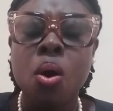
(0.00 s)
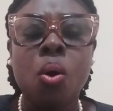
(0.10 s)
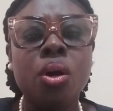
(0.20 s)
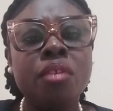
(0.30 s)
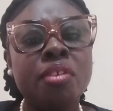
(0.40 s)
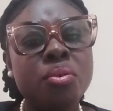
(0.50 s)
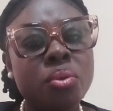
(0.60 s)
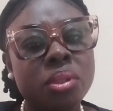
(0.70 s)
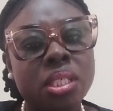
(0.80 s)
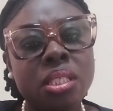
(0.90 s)
or if you
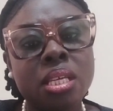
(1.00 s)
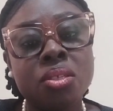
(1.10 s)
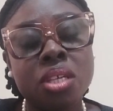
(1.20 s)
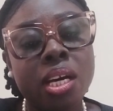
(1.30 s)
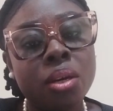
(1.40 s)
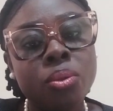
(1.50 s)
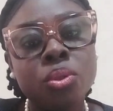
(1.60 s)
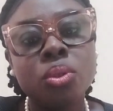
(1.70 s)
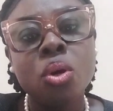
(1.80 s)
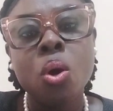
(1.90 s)
notice a child